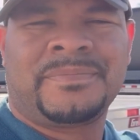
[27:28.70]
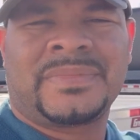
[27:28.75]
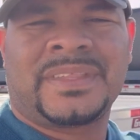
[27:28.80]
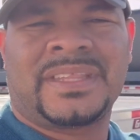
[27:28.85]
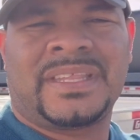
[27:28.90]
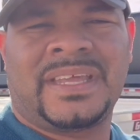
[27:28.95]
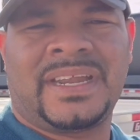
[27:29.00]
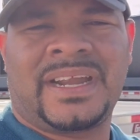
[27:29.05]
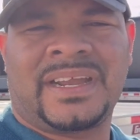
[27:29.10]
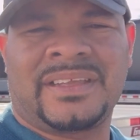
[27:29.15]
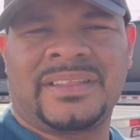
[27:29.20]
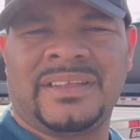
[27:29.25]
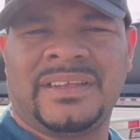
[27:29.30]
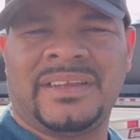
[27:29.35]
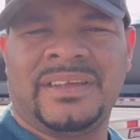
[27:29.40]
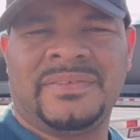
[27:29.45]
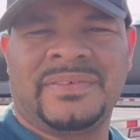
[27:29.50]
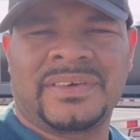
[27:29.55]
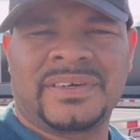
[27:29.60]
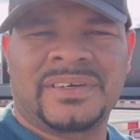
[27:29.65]
that I can
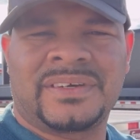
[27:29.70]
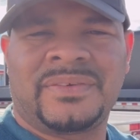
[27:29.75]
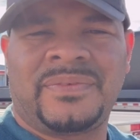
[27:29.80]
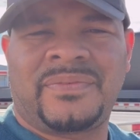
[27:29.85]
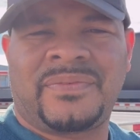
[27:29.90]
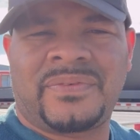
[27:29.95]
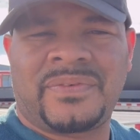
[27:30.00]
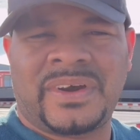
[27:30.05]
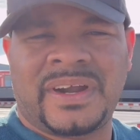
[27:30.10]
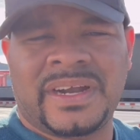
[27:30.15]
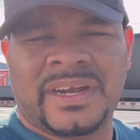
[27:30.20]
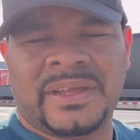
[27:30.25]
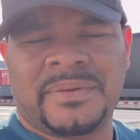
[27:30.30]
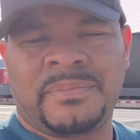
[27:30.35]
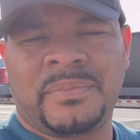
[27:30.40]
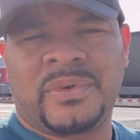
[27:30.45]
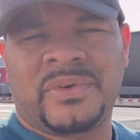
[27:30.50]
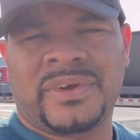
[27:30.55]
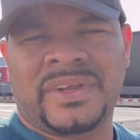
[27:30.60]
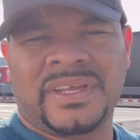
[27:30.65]
deliver Friday
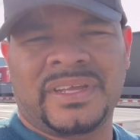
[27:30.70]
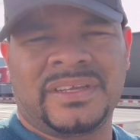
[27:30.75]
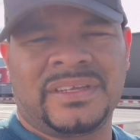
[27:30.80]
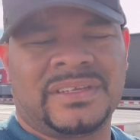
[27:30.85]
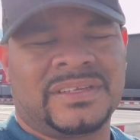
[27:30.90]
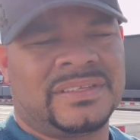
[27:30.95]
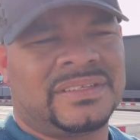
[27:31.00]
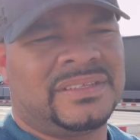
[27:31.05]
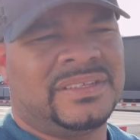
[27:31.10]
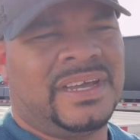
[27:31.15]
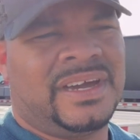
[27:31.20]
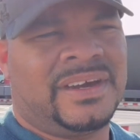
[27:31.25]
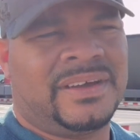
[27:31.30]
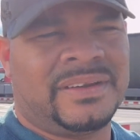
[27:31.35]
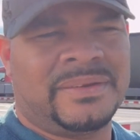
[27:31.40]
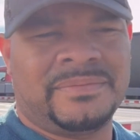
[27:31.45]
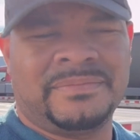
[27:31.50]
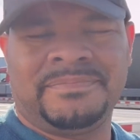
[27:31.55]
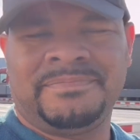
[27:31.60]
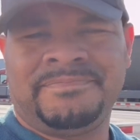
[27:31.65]
morning down
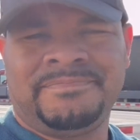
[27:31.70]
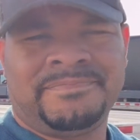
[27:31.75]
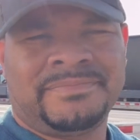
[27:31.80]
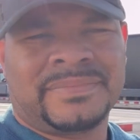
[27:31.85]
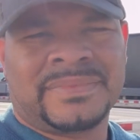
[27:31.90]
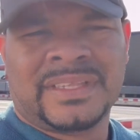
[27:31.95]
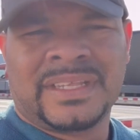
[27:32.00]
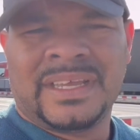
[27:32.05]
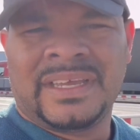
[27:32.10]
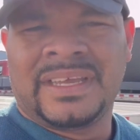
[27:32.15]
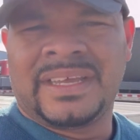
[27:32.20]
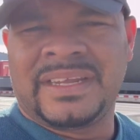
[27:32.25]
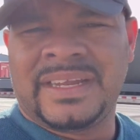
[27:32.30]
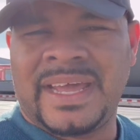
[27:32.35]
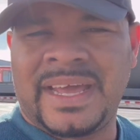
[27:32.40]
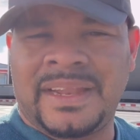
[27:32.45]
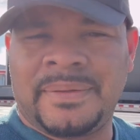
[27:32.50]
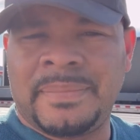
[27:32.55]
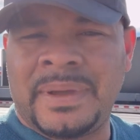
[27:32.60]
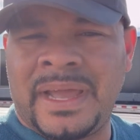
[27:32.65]
in
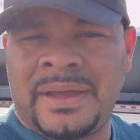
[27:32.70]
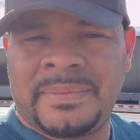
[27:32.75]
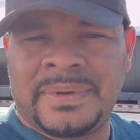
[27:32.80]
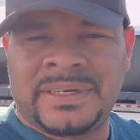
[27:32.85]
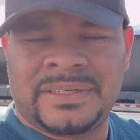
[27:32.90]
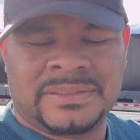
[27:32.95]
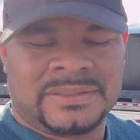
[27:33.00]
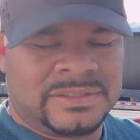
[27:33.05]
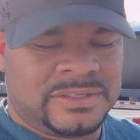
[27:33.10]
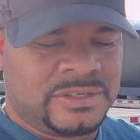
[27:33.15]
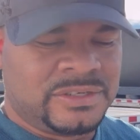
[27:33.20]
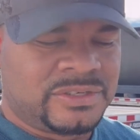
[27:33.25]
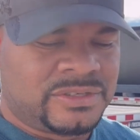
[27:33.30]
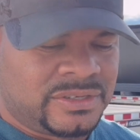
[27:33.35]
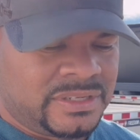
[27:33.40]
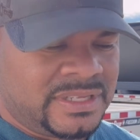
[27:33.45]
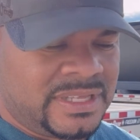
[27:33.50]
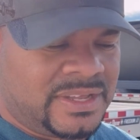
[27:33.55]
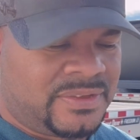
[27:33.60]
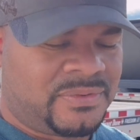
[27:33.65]
Alabama.
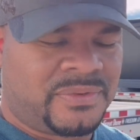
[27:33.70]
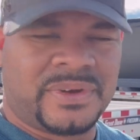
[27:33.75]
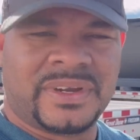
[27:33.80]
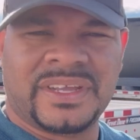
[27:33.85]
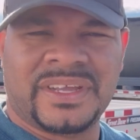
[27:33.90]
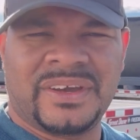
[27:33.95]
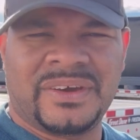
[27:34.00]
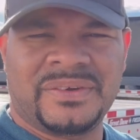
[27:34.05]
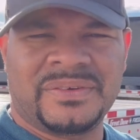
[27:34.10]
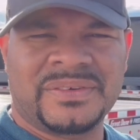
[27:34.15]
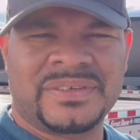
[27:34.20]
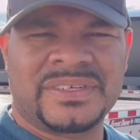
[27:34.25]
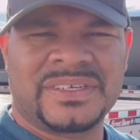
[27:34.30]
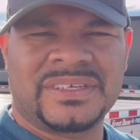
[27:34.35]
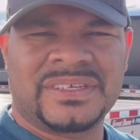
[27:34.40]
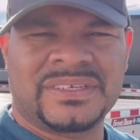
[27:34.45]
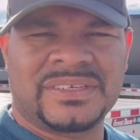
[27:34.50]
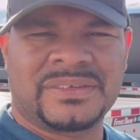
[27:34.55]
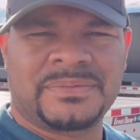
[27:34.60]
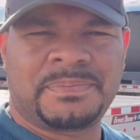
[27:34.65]
Usually that's where it goes,
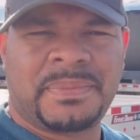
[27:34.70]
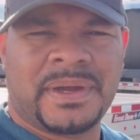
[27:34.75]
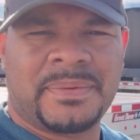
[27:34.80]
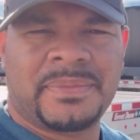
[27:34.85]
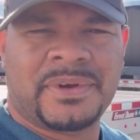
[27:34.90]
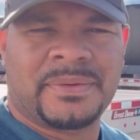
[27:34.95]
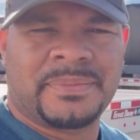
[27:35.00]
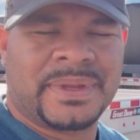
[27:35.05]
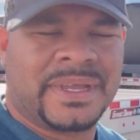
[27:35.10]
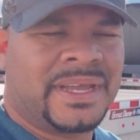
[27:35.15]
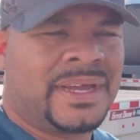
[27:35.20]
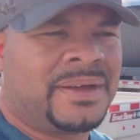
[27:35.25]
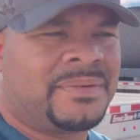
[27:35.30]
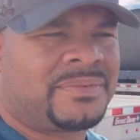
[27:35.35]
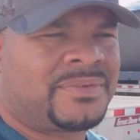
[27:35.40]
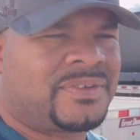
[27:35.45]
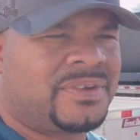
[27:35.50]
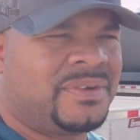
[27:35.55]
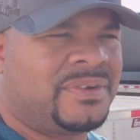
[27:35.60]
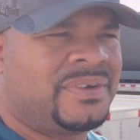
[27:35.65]
by Birmingham.
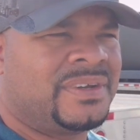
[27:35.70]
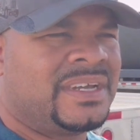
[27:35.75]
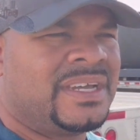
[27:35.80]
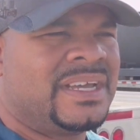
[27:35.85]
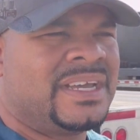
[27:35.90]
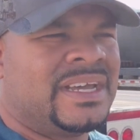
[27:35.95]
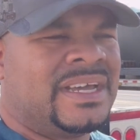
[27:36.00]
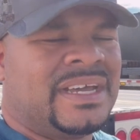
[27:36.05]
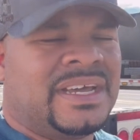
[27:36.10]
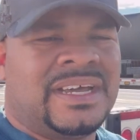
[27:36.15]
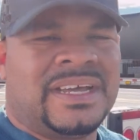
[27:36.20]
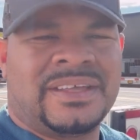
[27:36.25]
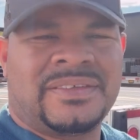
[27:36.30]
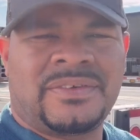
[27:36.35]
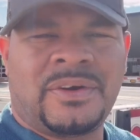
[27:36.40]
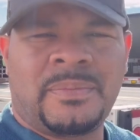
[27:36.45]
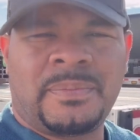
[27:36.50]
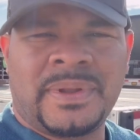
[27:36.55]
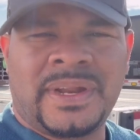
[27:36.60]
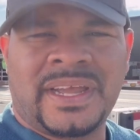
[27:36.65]
So
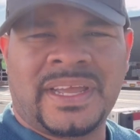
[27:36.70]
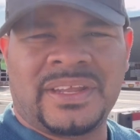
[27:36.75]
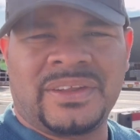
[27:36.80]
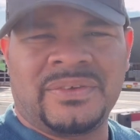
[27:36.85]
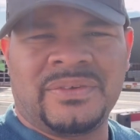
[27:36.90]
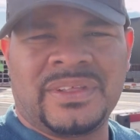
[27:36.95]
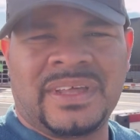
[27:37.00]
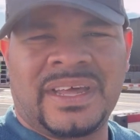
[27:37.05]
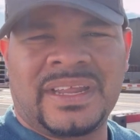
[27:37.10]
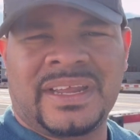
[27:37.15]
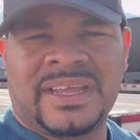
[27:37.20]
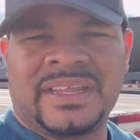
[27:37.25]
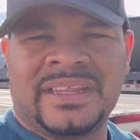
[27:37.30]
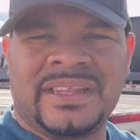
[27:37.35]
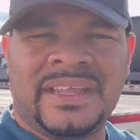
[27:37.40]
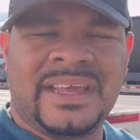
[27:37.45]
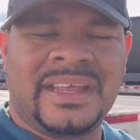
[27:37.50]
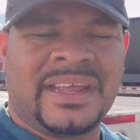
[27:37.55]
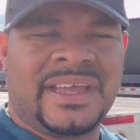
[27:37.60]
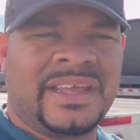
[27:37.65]
hoping I can do that and
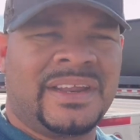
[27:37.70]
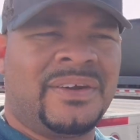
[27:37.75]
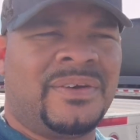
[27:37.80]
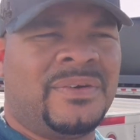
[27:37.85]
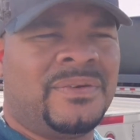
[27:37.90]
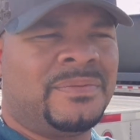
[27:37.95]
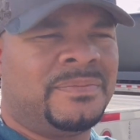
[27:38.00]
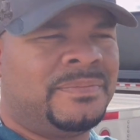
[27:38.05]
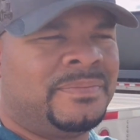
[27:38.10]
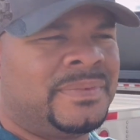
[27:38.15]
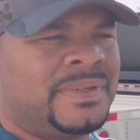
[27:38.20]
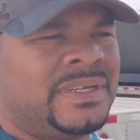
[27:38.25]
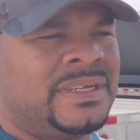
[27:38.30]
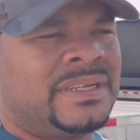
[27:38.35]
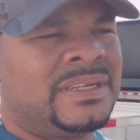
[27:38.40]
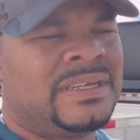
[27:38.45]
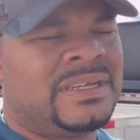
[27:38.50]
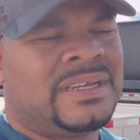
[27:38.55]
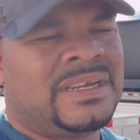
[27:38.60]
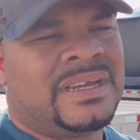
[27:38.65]
then head home
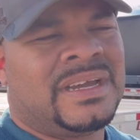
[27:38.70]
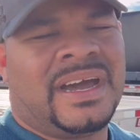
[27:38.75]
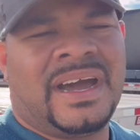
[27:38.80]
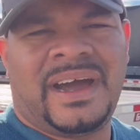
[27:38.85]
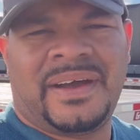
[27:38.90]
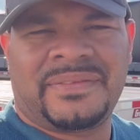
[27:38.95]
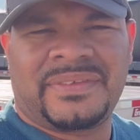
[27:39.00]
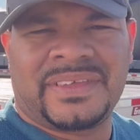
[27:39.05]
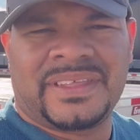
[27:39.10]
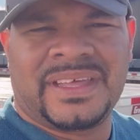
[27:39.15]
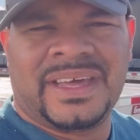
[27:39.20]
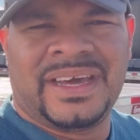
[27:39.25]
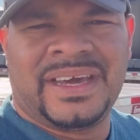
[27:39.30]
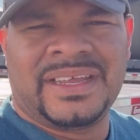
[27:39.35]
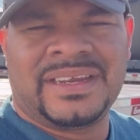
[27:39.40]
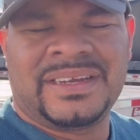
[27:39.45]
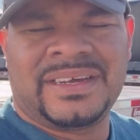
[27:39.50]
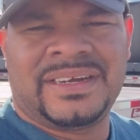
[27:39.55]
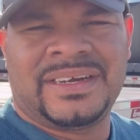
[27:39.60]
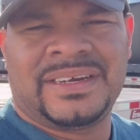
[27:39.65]
after
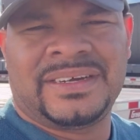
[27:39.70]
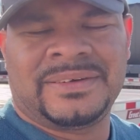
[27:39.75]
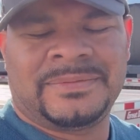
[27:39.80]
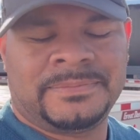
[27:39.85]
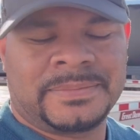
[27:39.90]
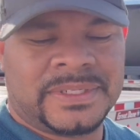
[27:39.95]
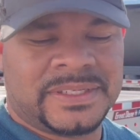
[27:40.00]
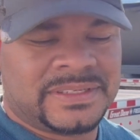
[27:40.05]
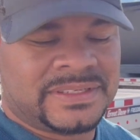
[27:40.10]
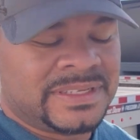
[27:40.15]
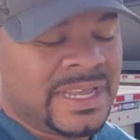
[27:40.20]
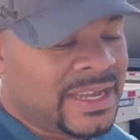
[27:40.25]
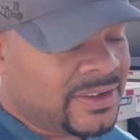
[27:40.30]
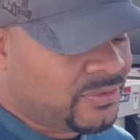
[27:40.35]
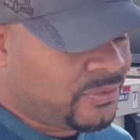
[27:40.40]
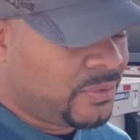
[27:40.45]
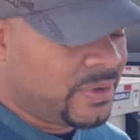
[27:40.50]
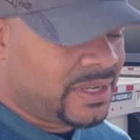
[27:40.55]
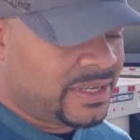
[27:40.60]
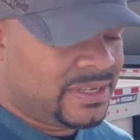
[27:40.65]
that. Because
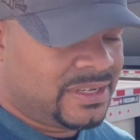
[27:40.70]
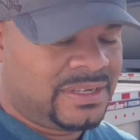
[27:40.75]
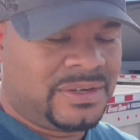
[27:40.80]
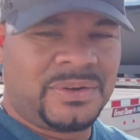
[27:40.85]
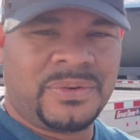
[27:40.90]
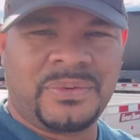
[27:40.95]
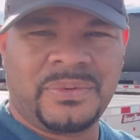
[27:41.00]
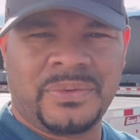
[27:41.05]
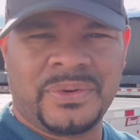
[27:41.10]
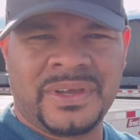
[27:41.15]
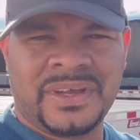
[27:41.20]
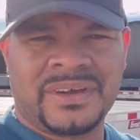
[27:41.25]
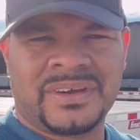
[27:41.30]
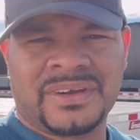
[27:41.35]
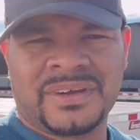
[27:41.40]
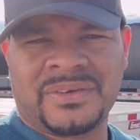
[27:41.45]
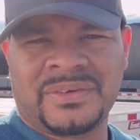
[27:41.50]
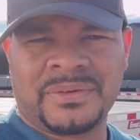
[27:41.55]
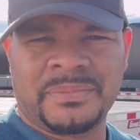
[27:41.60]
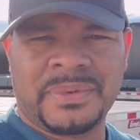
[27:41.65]
next week, we are
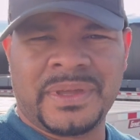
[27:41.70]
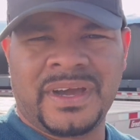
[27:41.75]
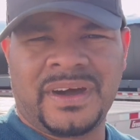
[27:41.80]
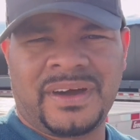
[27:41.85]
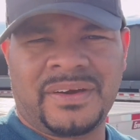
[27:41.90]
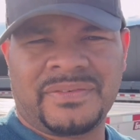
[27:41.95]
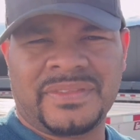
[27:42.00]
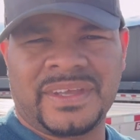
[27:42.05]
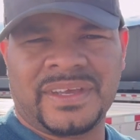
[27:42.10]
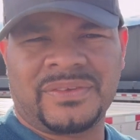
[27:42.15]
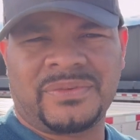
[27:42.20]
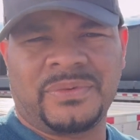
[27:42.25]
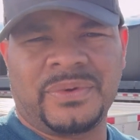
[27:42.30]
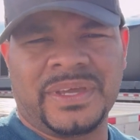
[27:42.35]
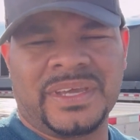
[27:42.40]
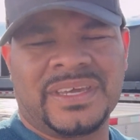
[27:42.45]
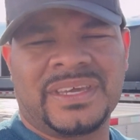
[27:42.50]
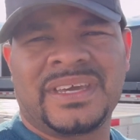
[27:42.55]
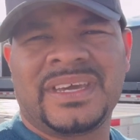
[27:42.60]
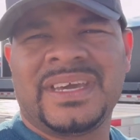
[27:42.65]
gonna be off next
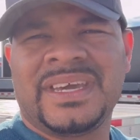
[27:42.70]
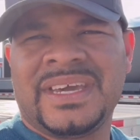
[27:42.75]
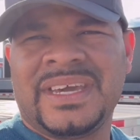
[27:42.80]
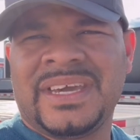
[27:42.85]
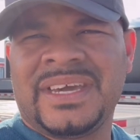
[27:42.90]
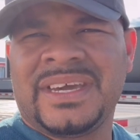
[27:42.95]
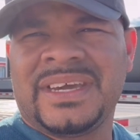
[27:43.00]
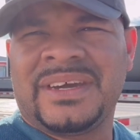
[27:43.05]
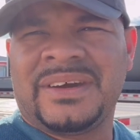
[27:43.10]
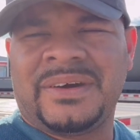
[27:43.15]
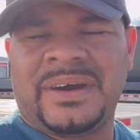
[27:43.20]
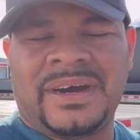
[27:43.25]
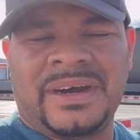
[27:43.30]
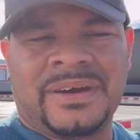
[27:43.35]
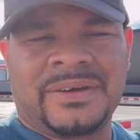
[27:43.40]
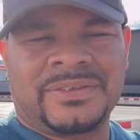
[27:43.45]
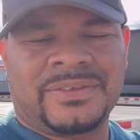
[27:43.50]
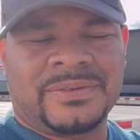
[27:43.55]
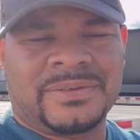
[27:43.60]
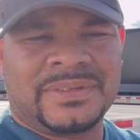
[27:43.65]
week.
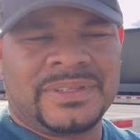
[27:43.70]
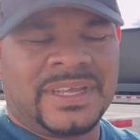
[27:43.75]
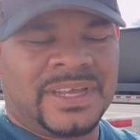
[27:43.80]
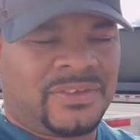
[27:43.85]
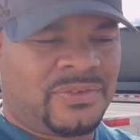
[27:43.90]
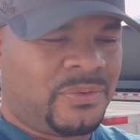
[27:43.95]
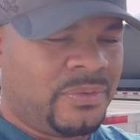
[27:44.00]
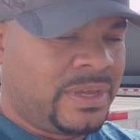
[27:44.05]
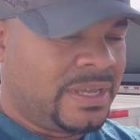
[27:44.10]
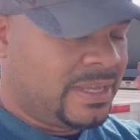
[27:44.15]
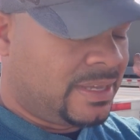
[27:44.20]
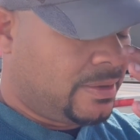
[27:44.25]
Next week,